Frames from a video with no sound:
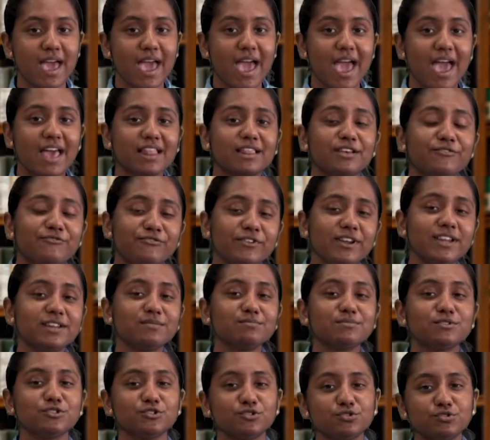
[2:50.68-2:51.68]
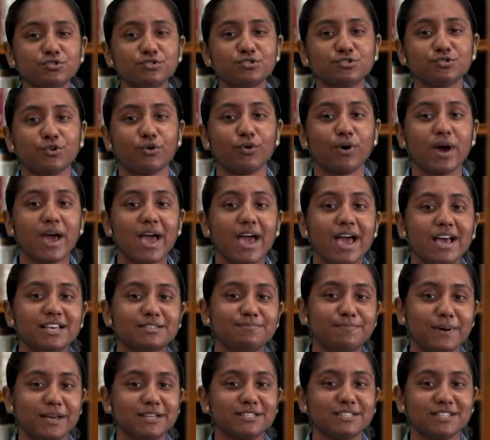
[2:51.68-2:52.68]
and the freedom to do so,
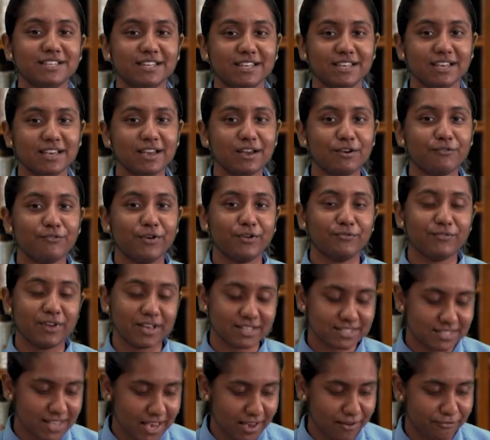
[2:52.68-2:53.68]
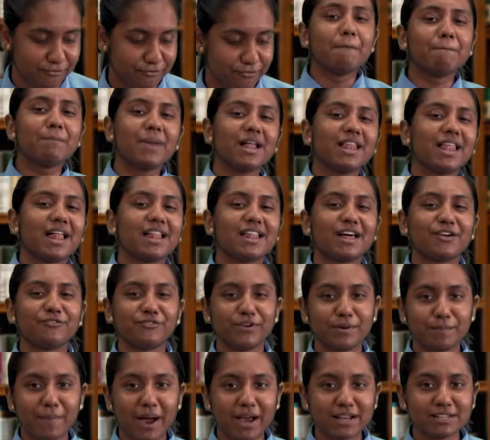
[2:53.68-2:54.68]
especially when we are safe. Malala
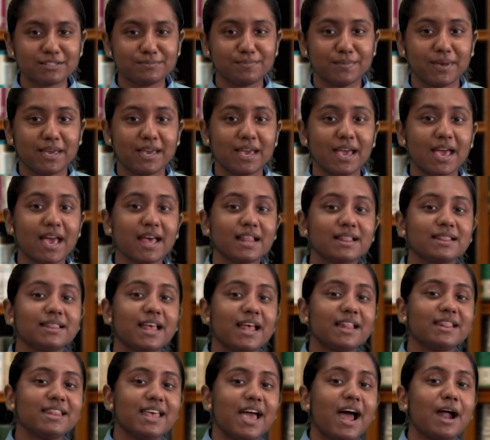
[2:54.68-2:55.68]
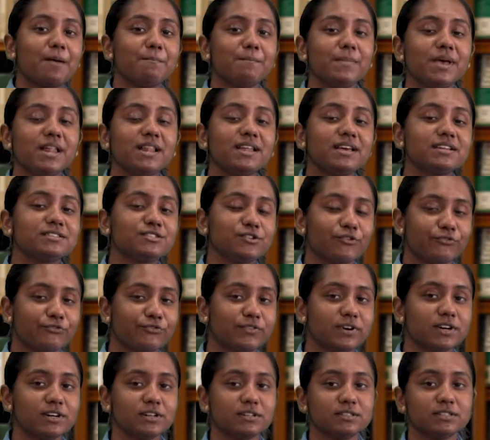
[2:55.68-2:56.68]
reminds me that there are millions of
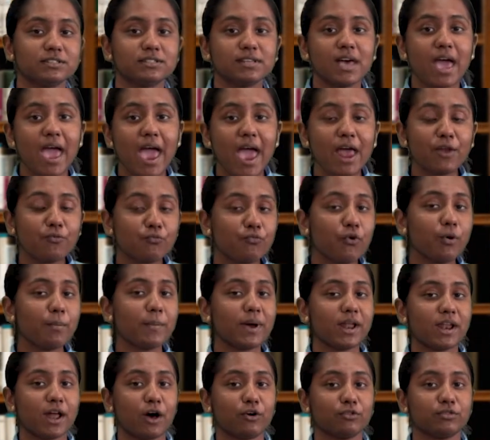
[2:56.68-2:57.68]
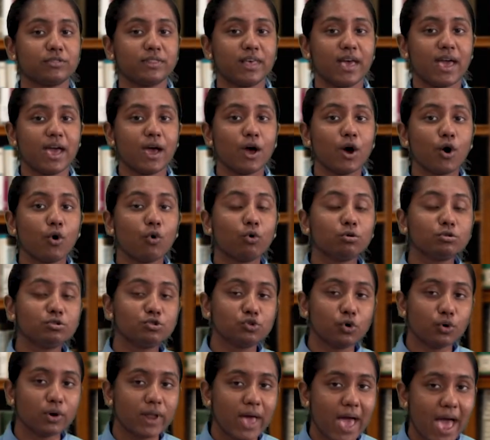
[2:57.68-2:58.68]
girls and women out there who
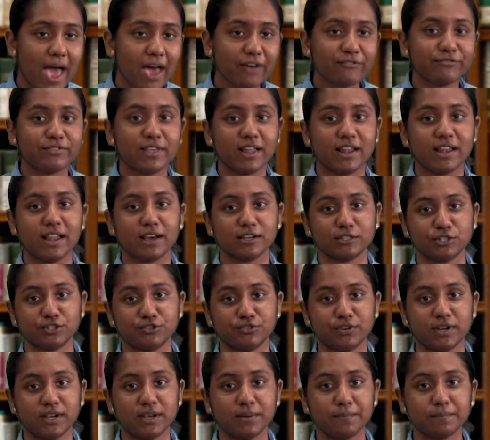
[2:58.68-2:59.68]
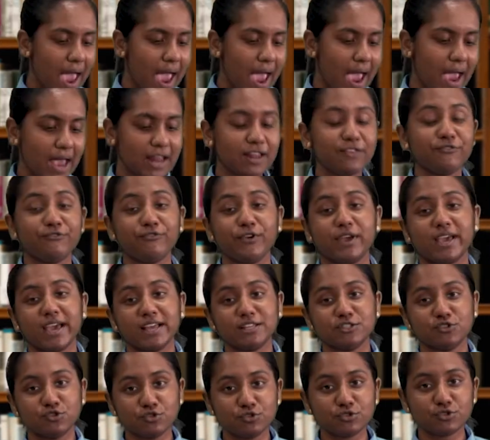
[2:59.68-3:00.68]
don't have that luxury. And if we
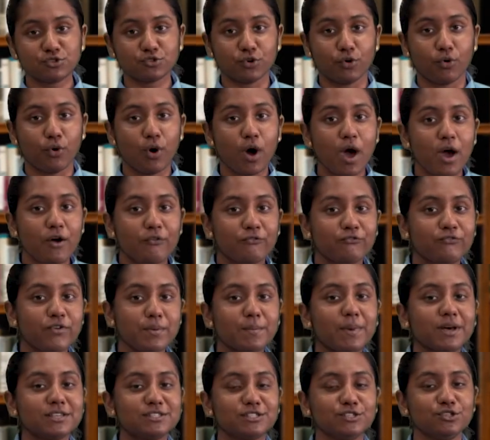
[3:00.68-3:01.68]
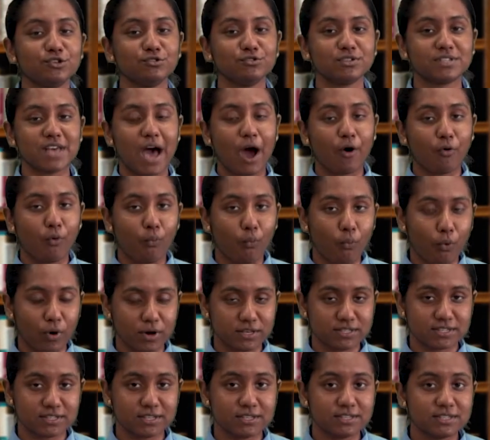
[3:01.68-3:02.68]
can do so, we must use our
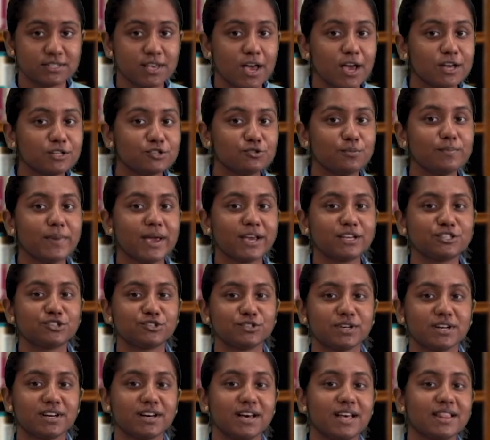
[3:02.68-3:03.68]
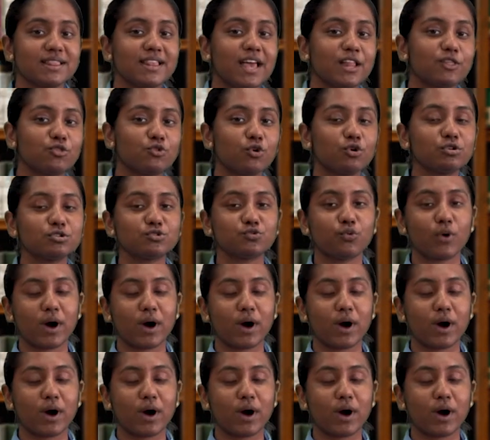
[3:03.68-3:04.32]
voices to make sure that those who